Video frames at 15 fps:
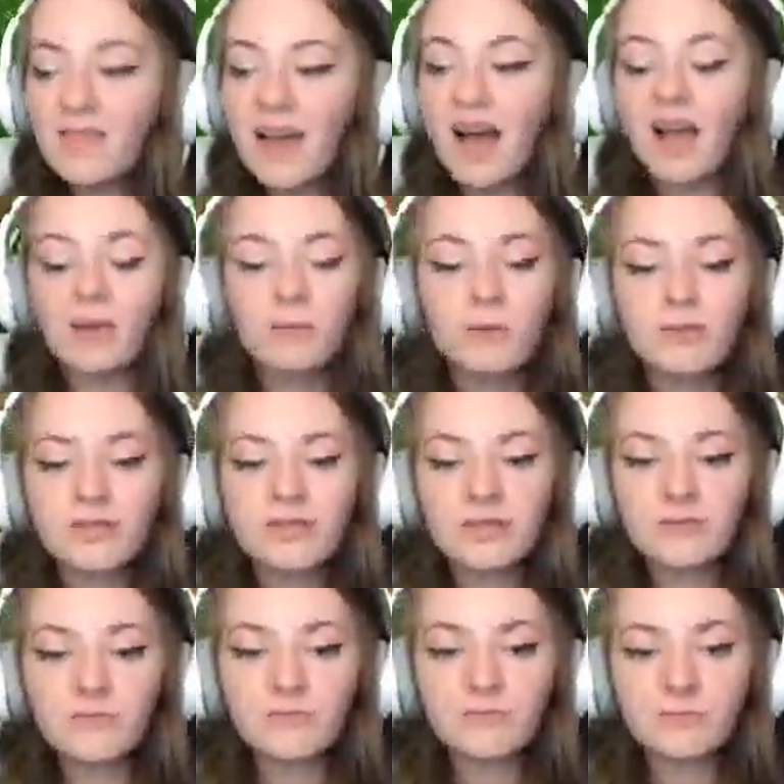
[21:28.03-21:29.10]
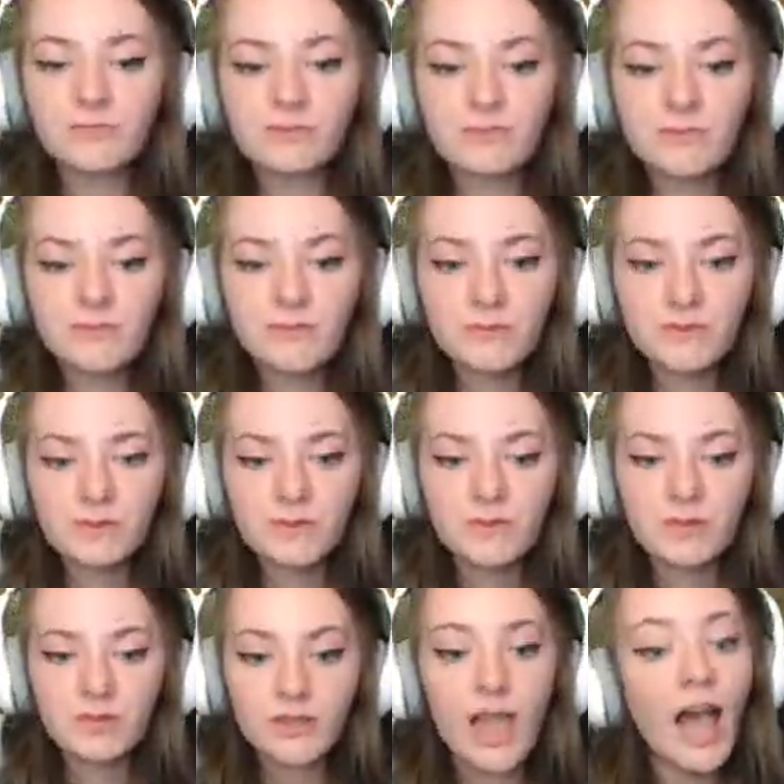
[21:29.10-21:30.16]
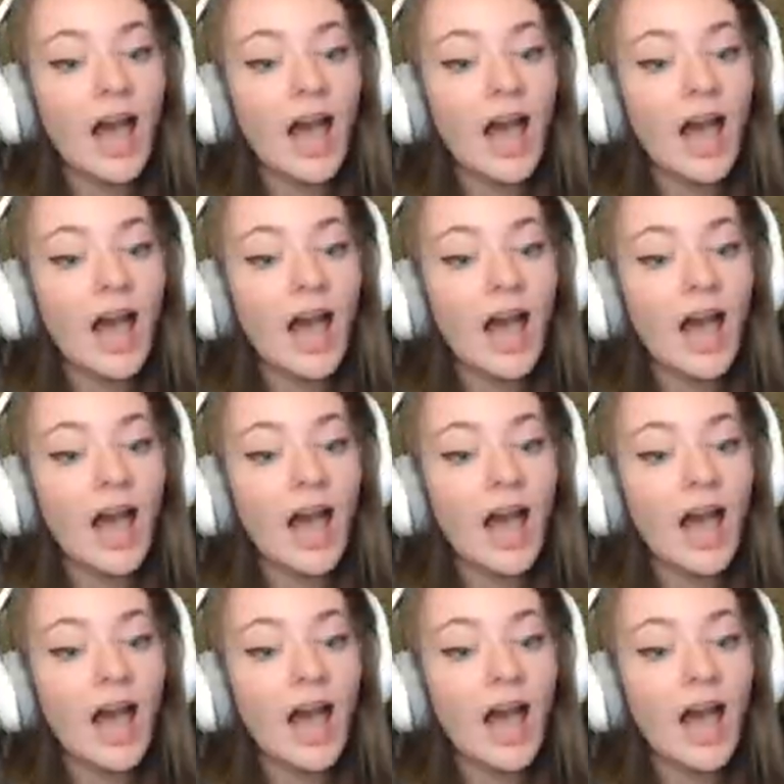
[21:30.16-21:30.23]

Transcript: I've had the like watermelon ones of them.